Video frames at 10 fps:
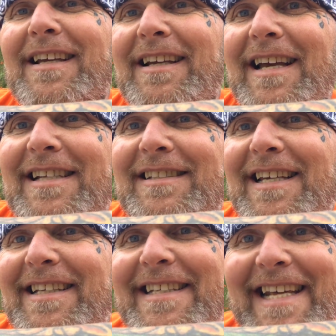has
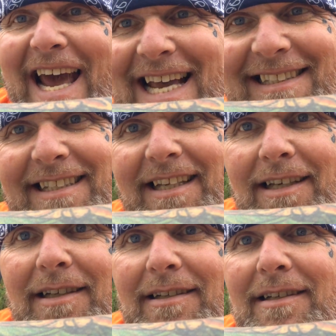the
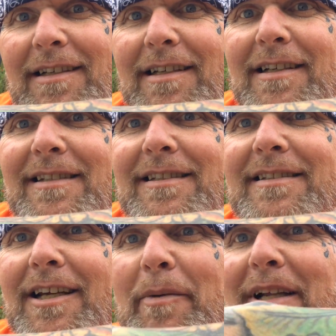audacity to
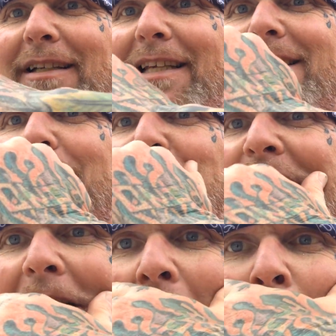tell me to clean some
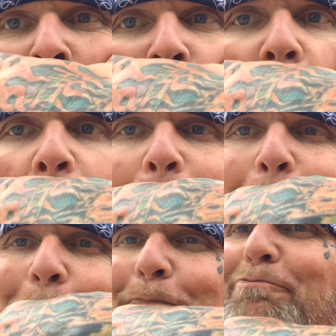shit up.
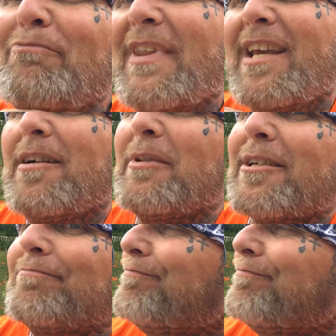And I'm like,